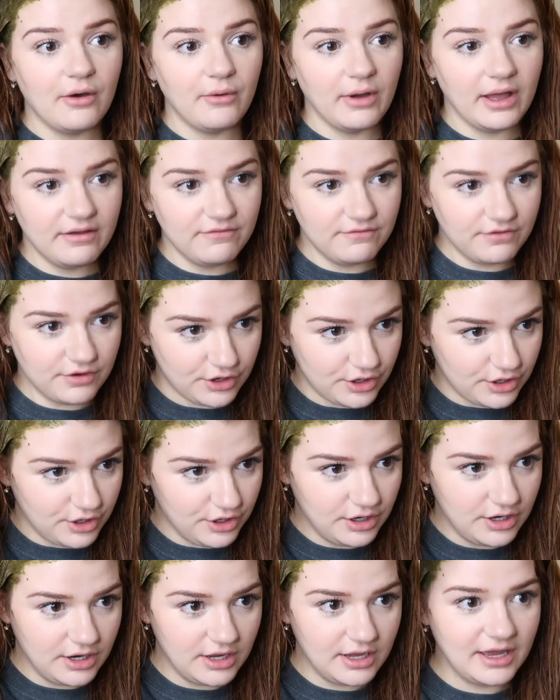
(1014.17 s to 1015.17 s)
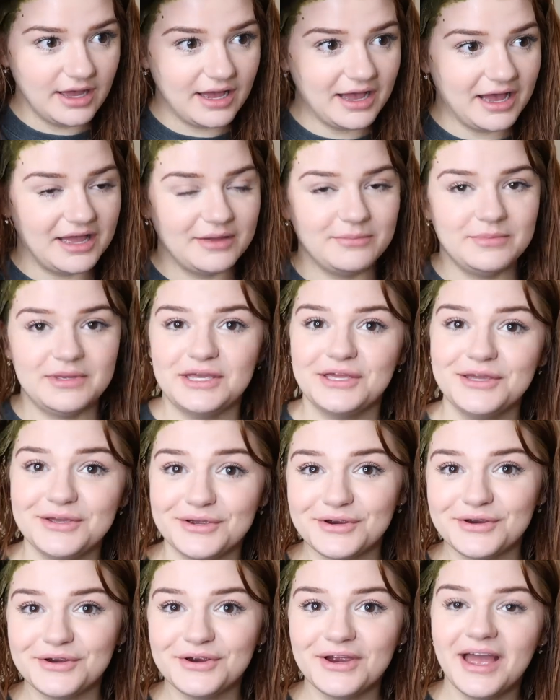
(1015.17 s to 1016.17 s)
However, I'm
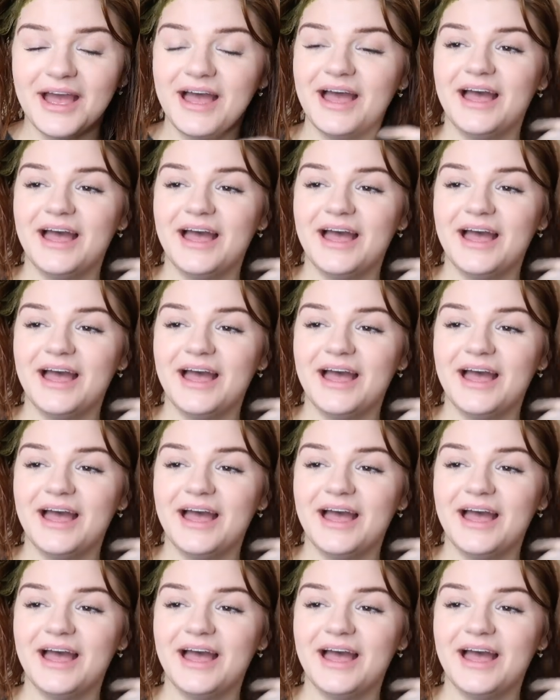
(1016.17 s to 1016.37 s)
here.